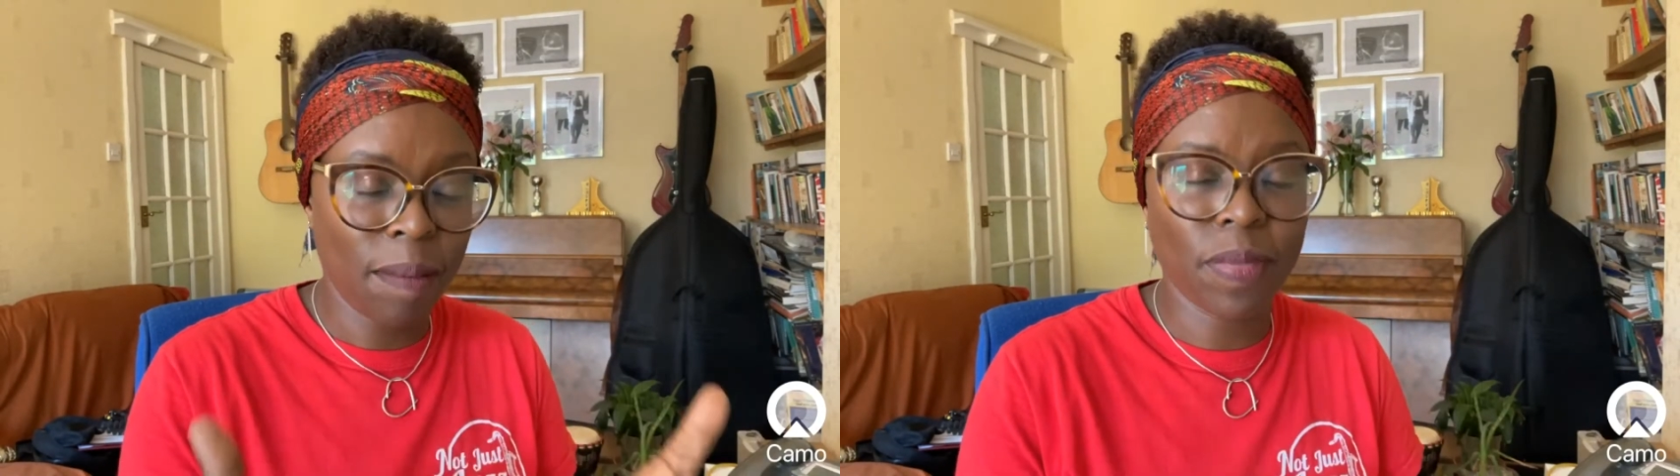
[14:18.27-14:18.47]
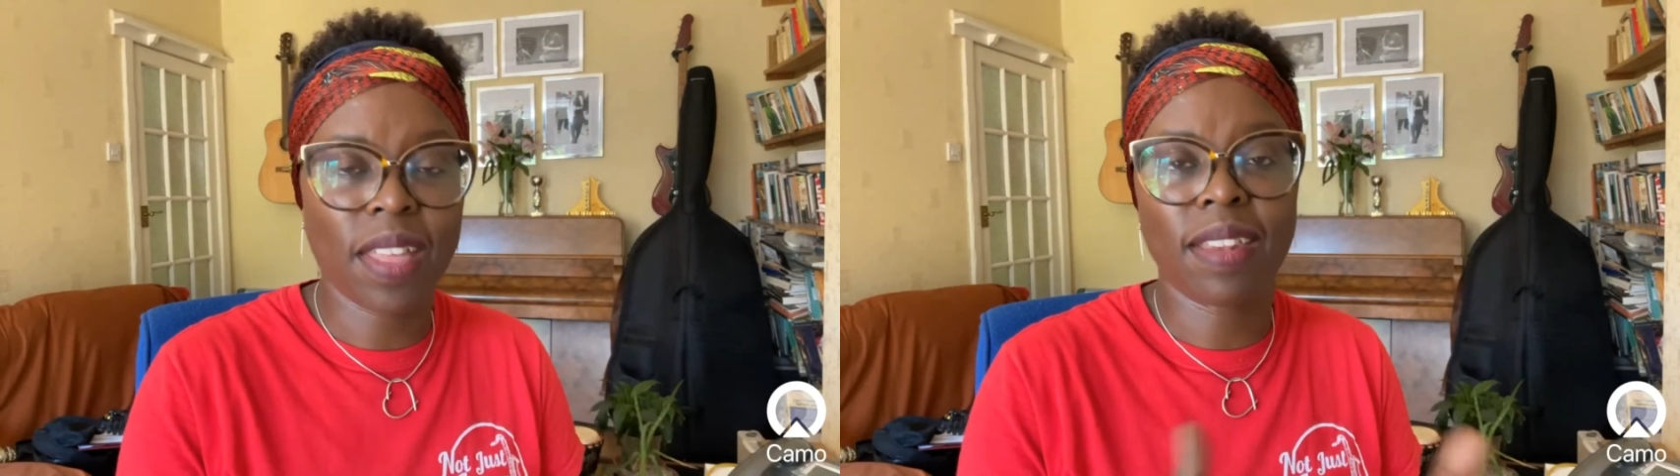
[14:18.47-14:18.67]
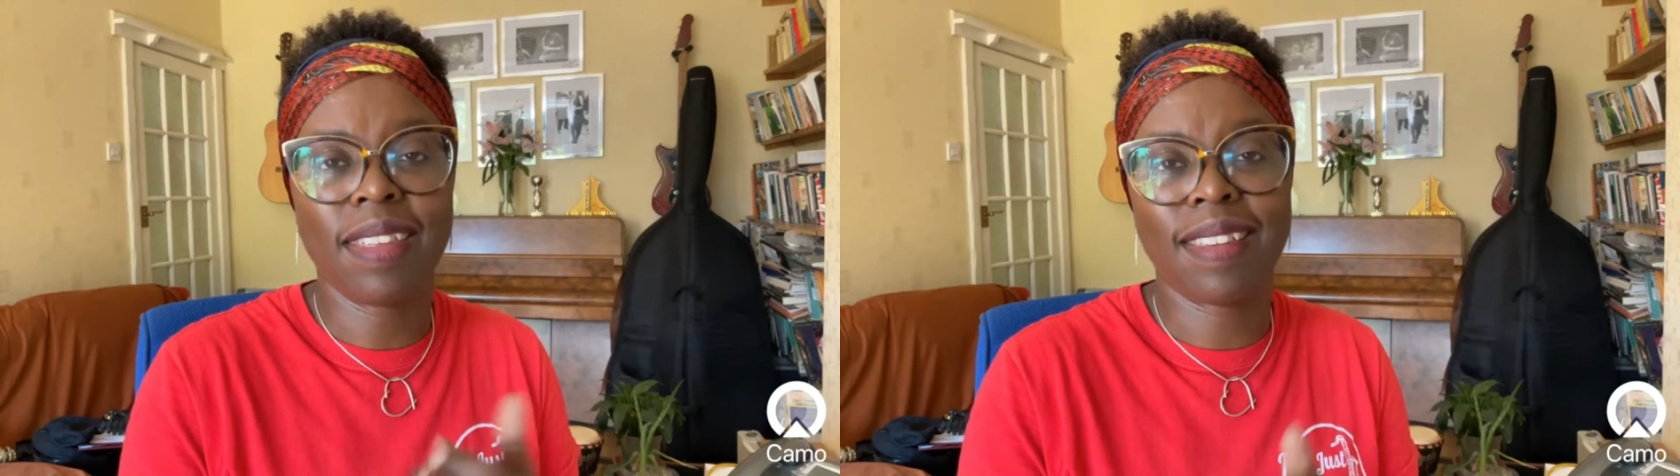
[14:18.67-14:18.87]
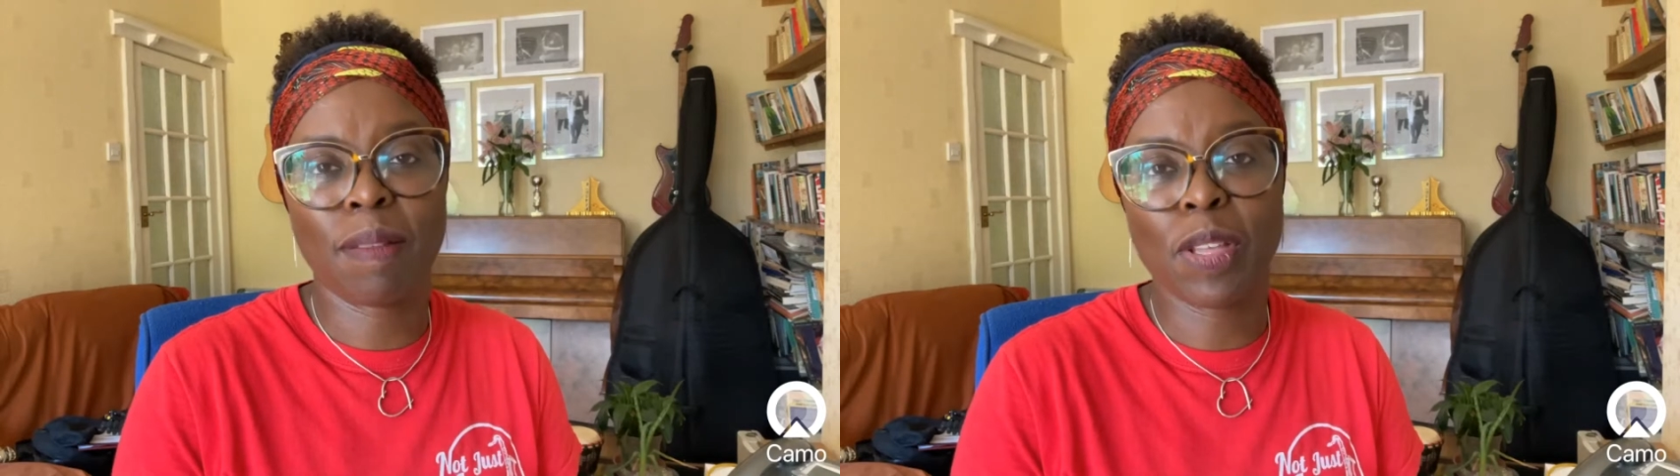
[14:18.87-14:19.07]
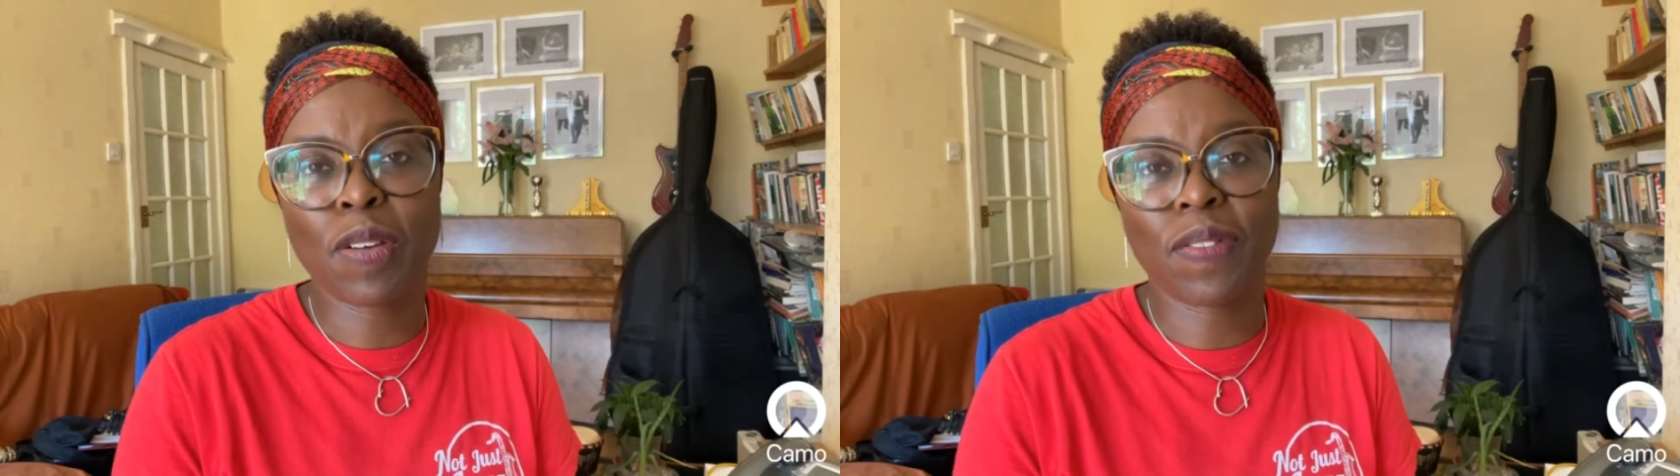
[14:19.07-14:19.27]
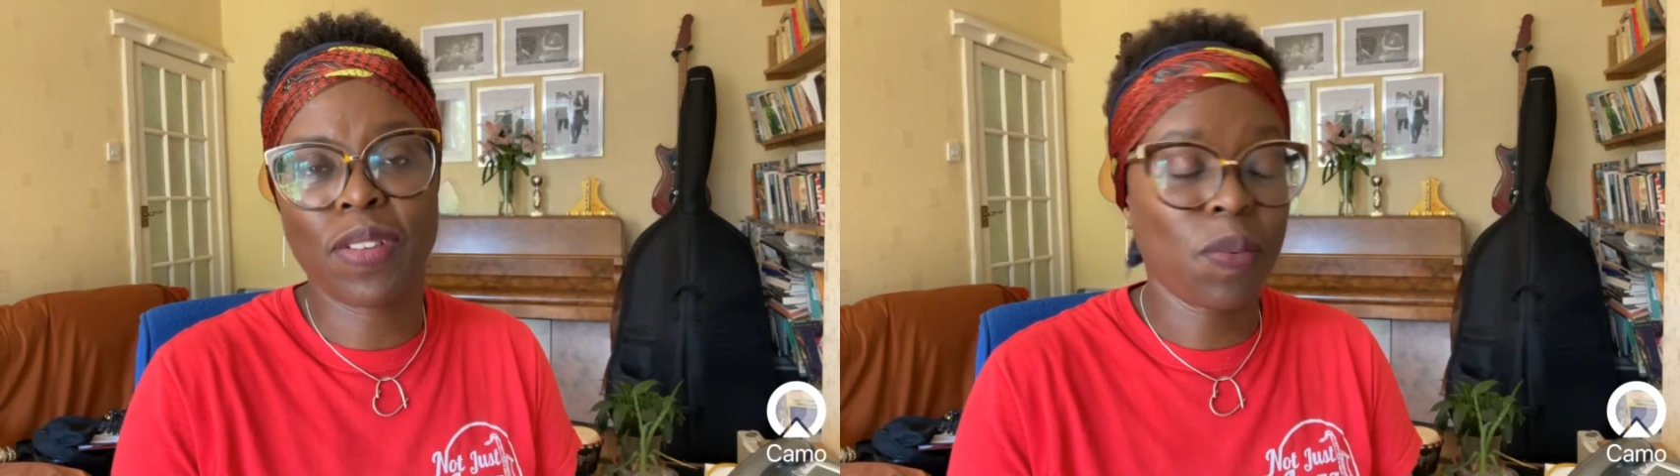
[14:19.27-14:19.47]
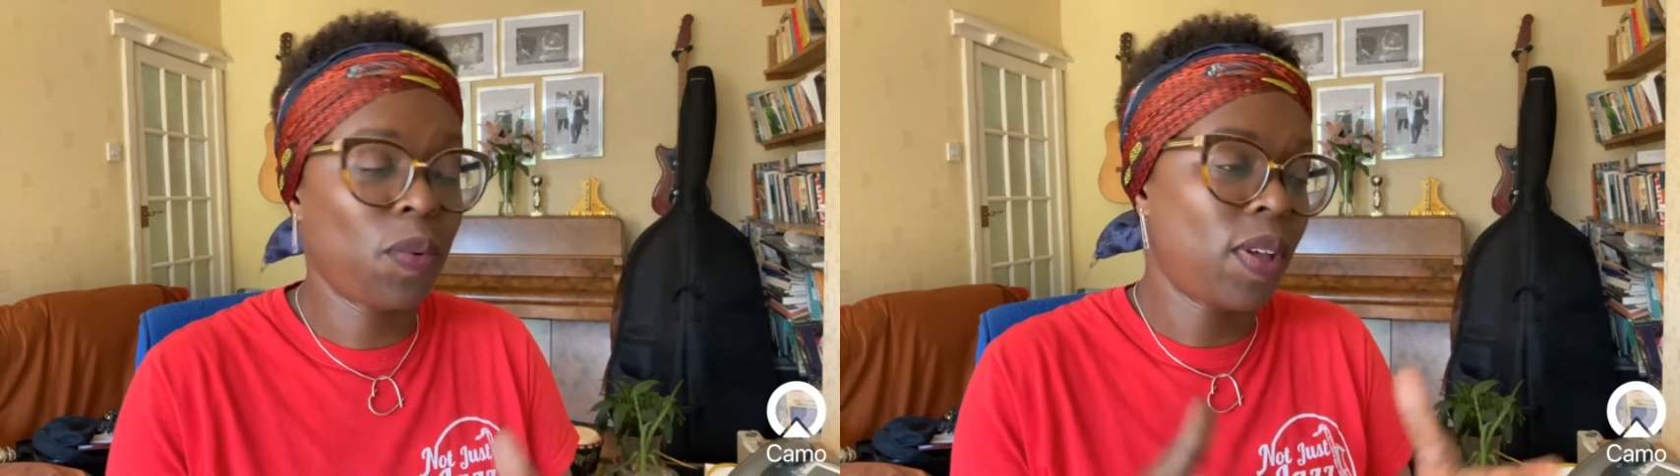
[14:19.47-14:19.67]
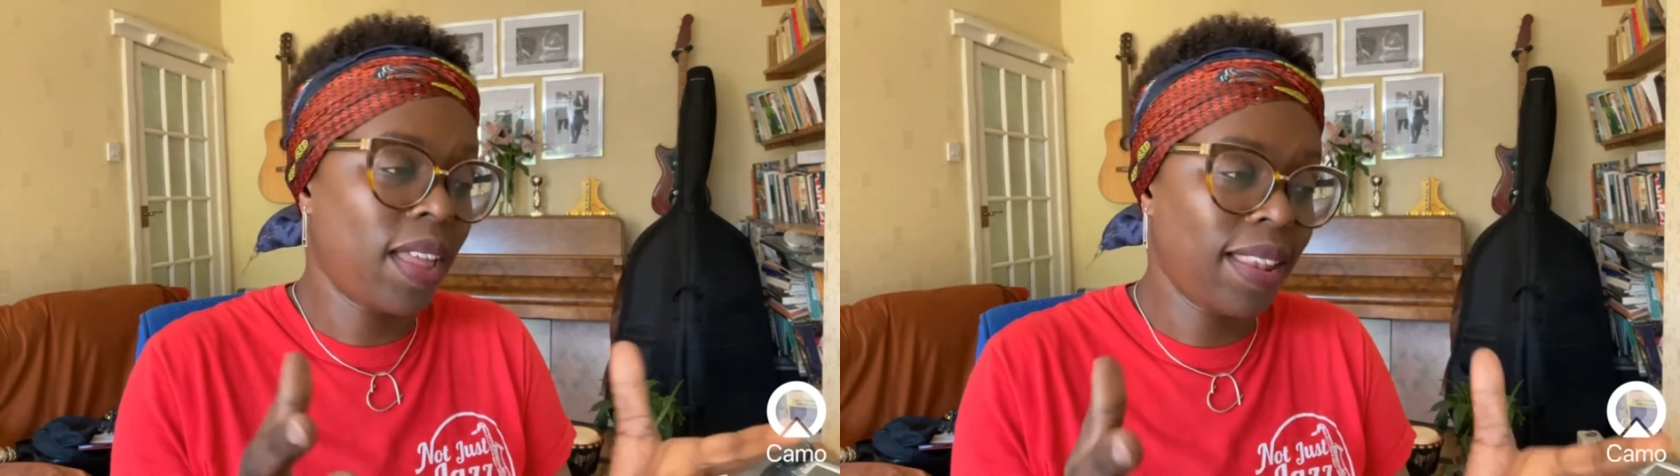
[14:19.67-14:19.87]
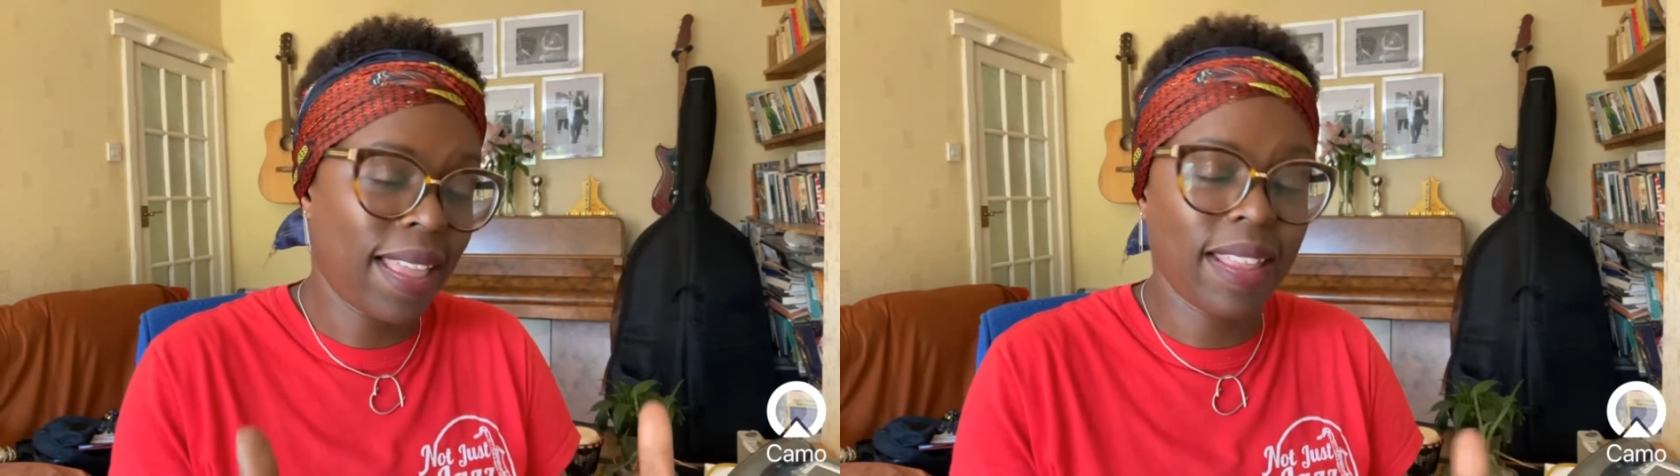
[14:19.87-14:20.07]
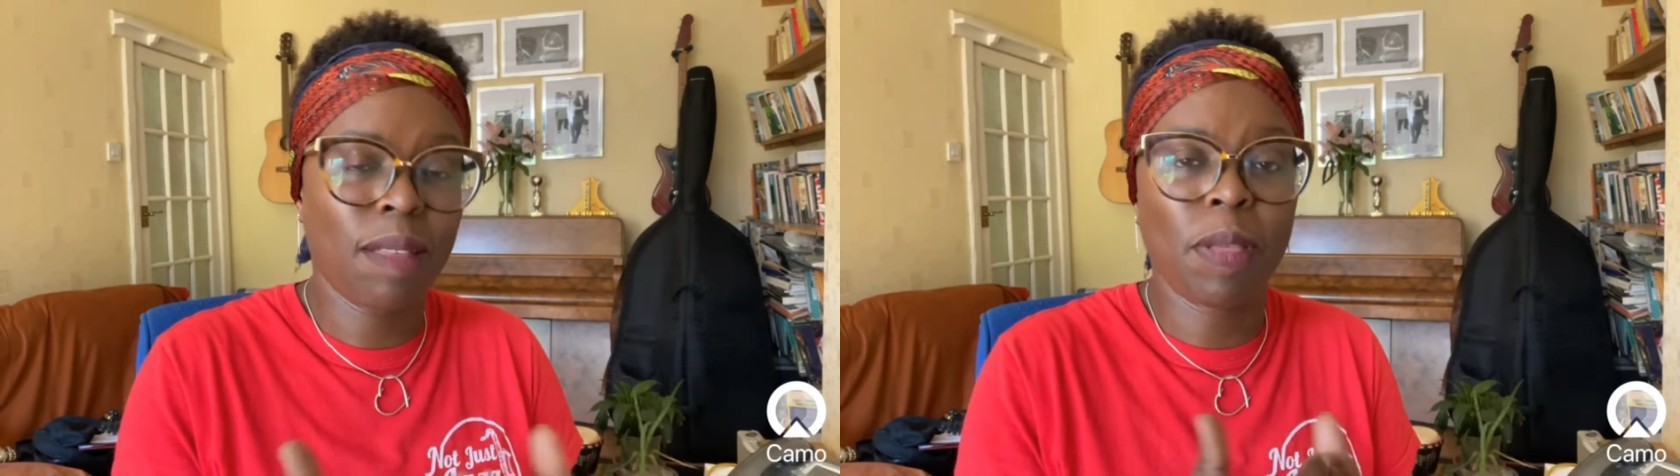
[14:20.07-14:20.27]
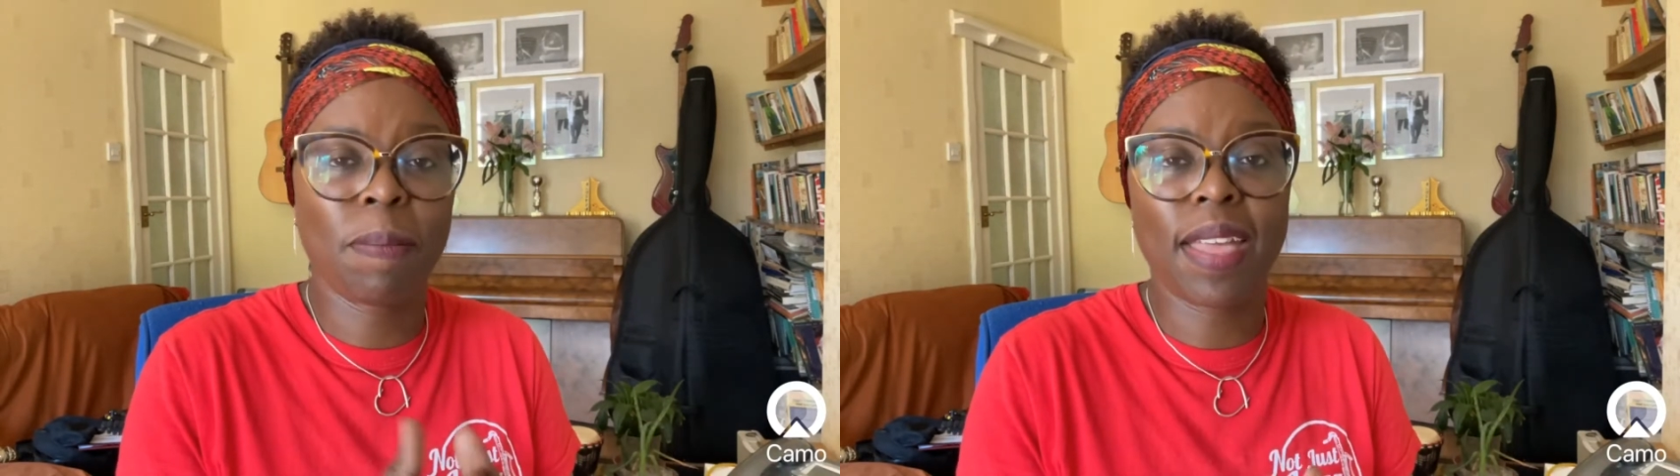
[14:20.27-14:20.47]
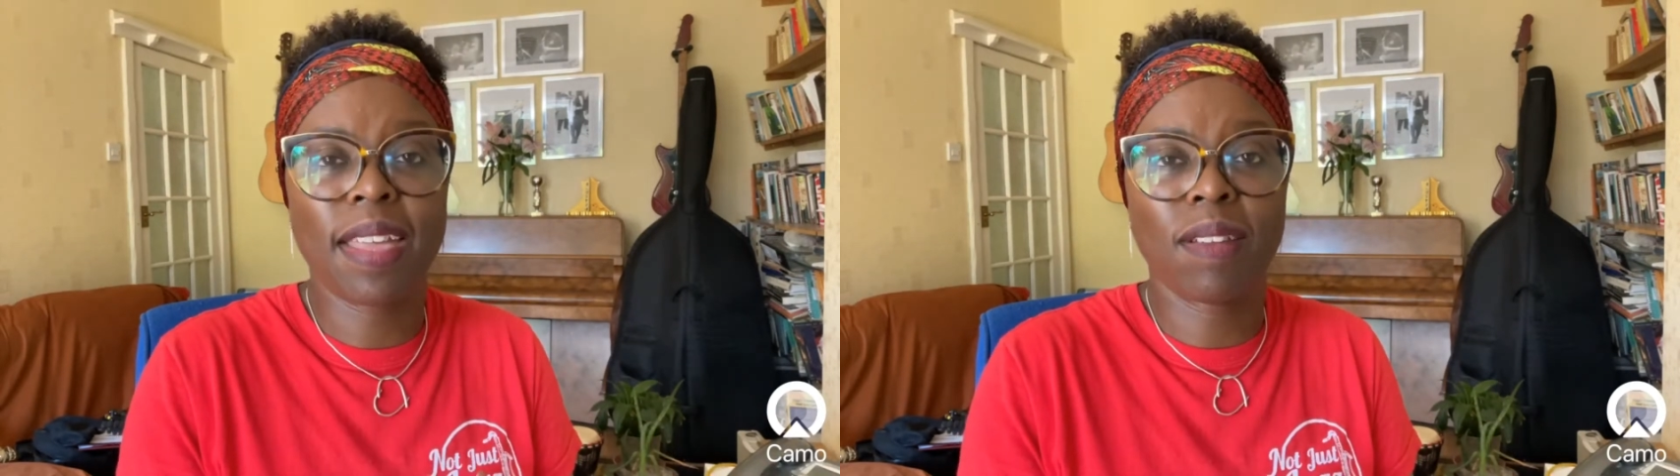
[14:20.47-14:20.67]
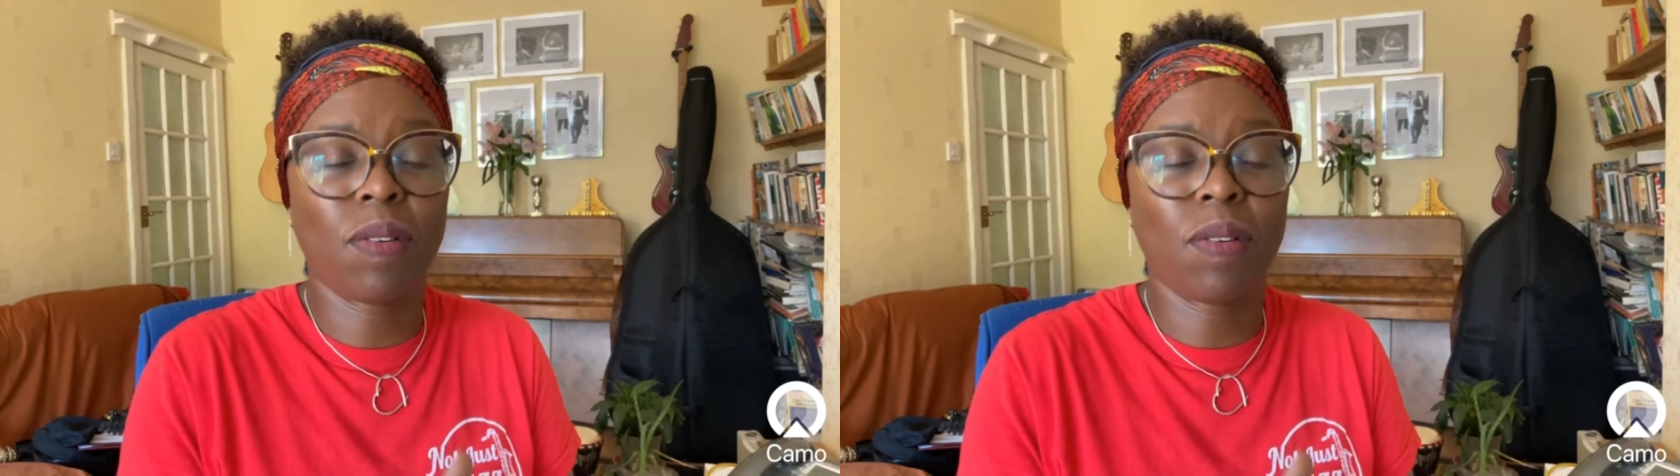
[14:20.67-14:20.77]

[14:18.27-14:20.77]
that needs to be covered, or I'd like to be paid,